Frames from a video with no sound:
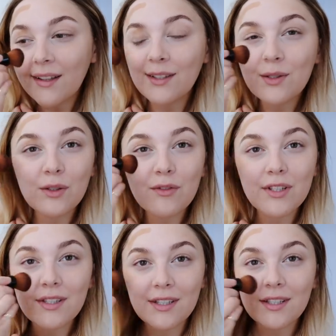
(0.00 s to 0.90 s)
it sort of
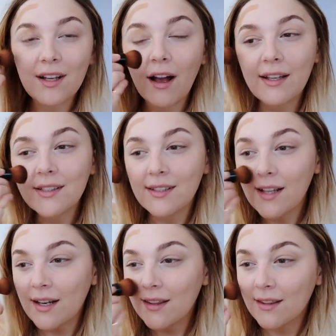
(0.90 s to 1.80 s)
just disguises
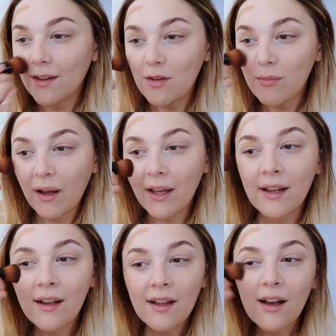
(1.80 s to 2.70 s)
anything that you might
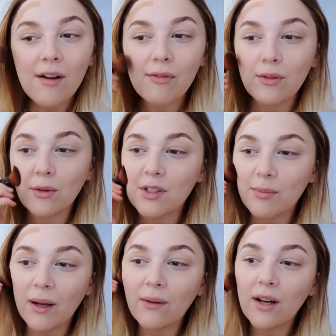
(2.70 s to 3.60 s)
have thought
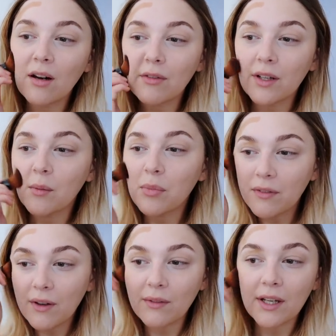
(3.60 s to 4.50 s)
about covering up
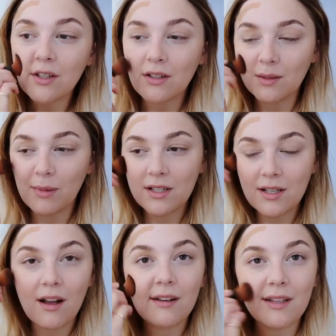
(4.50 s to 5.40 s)
with foundation,
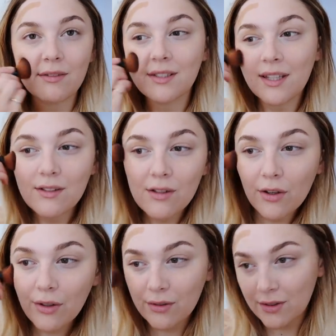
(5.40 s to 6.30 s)
especially uneven skin
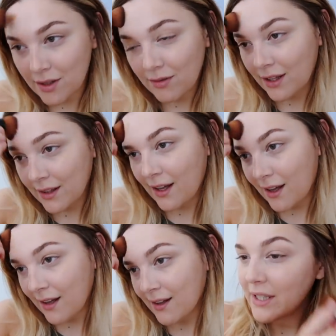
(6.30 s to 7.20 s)
tones, stuff like
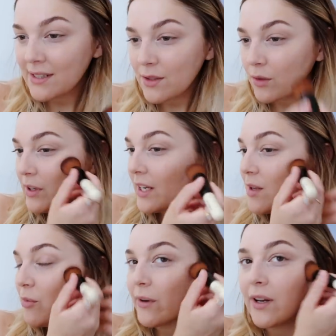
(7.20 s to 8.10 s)
that. Because there's not really
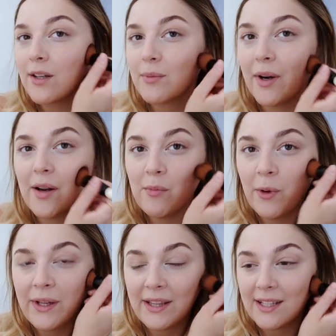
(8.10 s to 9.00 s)
any product where I'm
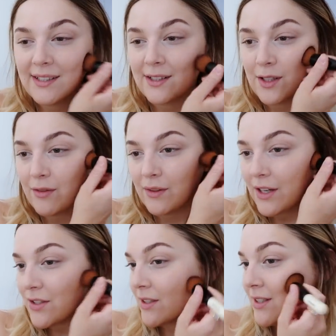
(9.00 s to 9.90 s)
putting this, there's no
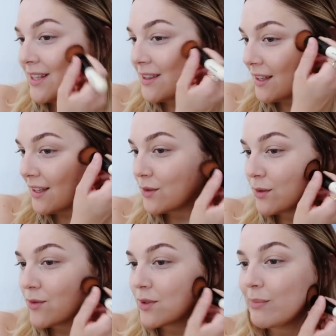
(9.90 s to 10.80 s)
foundation underneath it. It
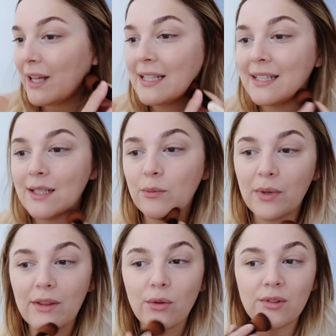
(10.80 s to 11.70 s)
sort of just blends in
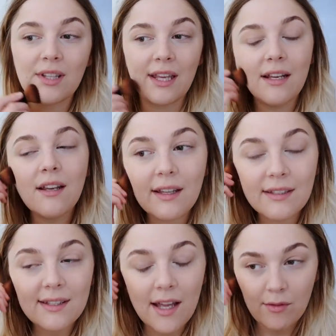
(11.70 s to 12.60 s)
with your skin
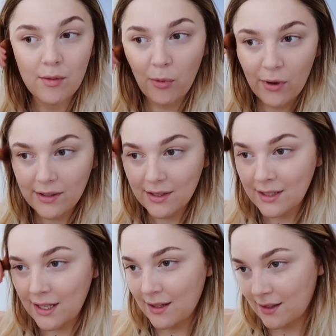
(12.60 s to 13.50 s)
instead of the product
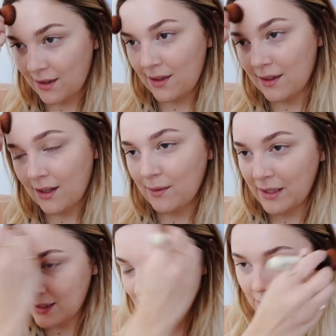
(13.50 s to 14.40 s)
underneath. And I think that
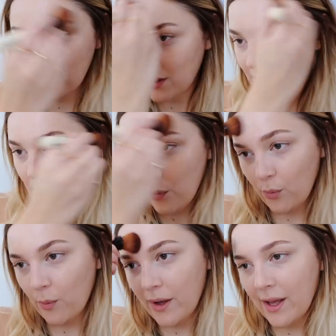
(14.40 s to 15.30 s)
makes it look
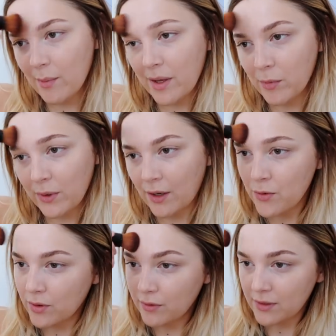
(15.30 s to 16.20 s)
way, way more
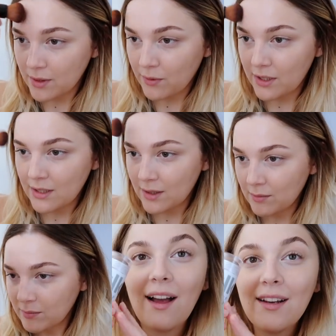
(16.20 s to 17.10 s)
natural for some
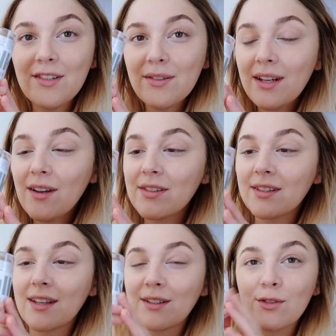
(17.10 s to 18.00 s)
reason. I literally love
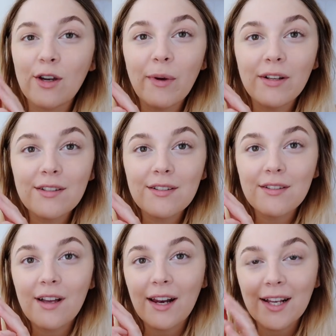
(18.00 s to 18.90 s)
this thing so much
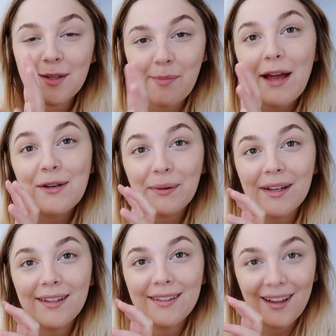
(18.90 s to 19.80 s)
and I depend on
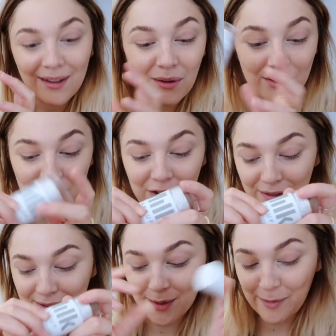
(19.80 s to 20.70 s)
it a lot
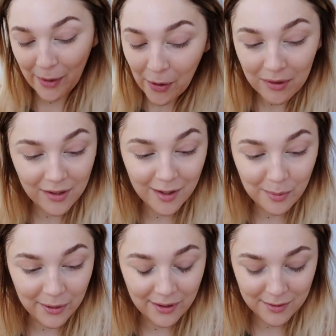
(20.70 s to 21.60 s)
too. It's one of my holy grail
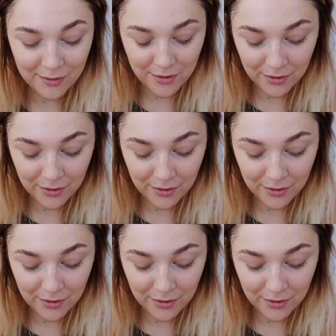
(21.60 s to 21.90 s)
products for